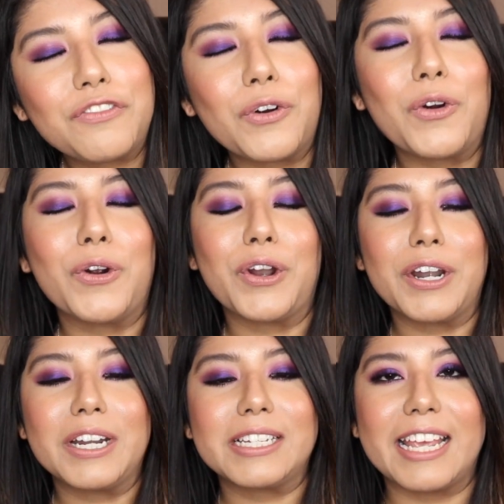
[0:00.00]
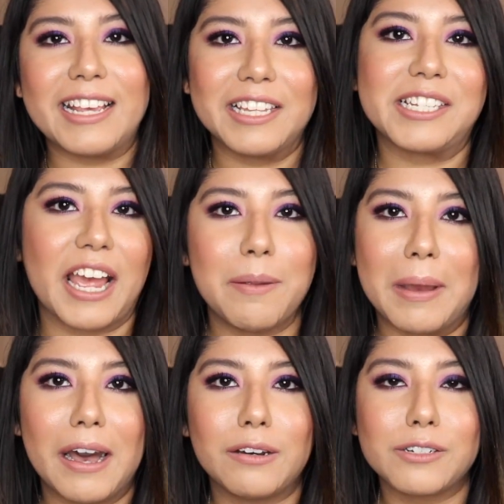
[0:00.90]
for taking the
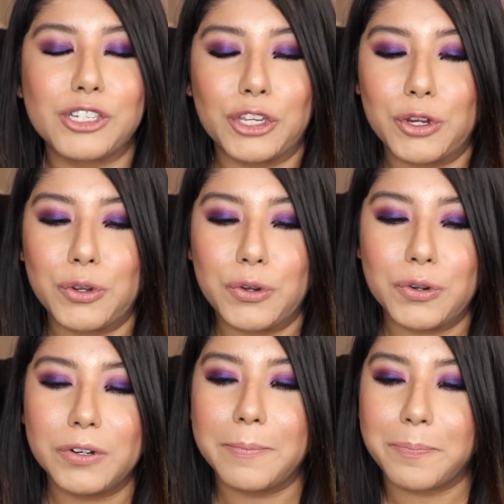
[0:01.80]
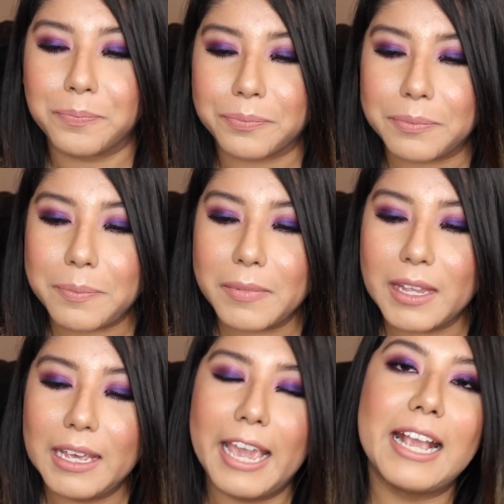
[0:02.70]
time out to
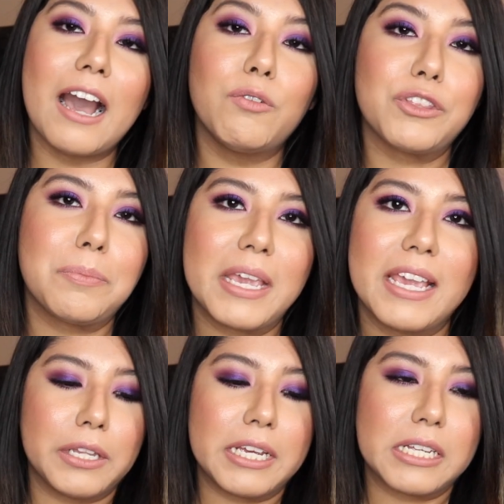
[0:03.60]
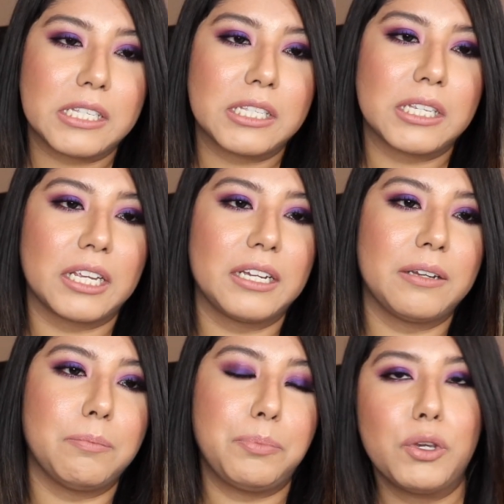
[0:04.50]
hang out with me on this
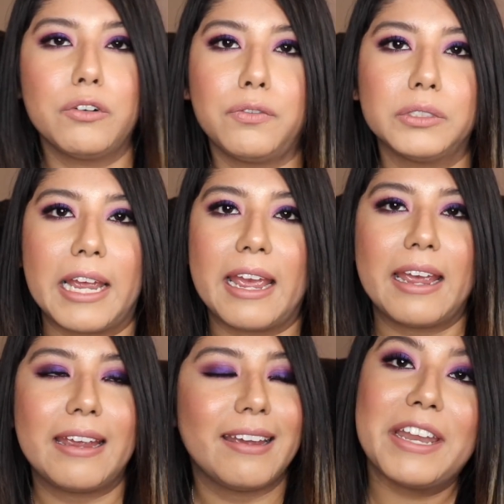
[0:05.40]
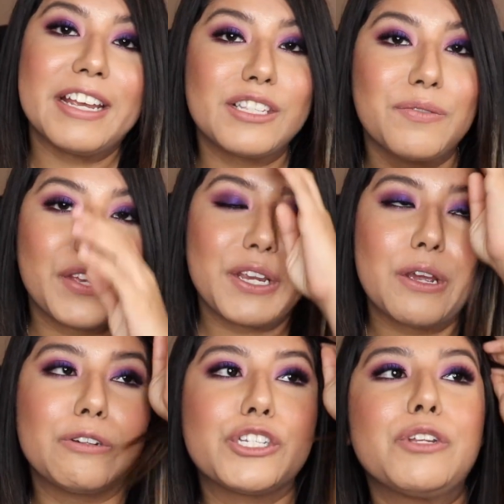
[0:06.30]
beautiful day. My next
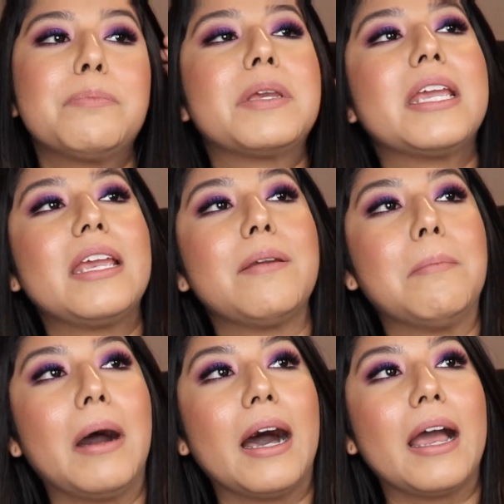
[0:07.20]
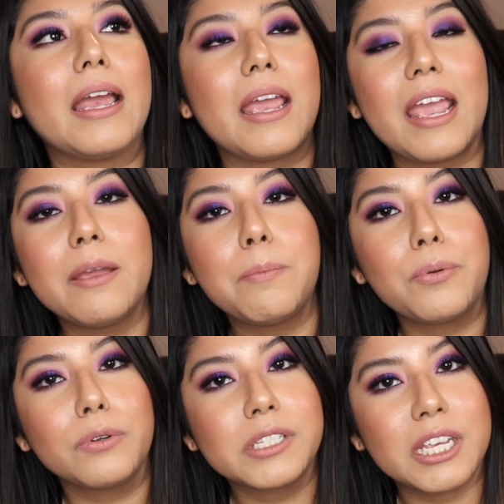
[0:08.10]
video should be my
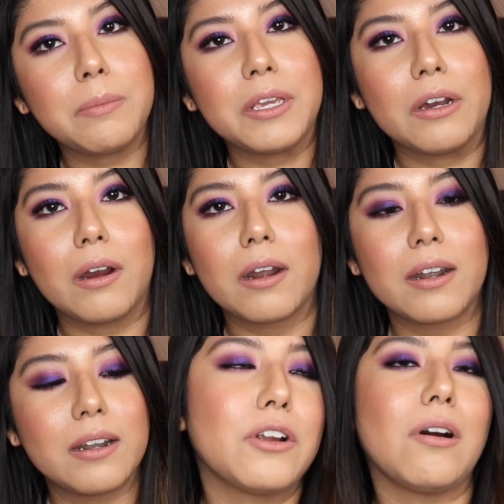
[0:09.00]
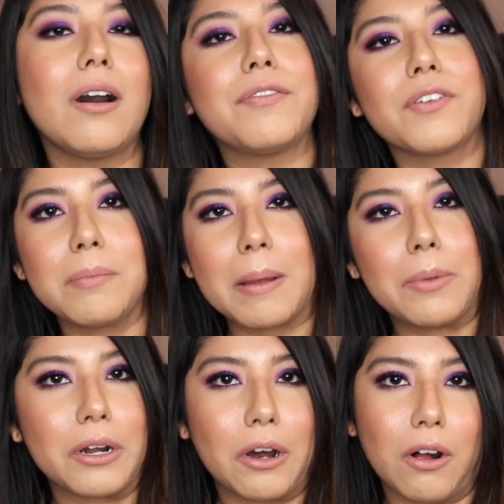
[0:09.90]
April TBR. They're all from my book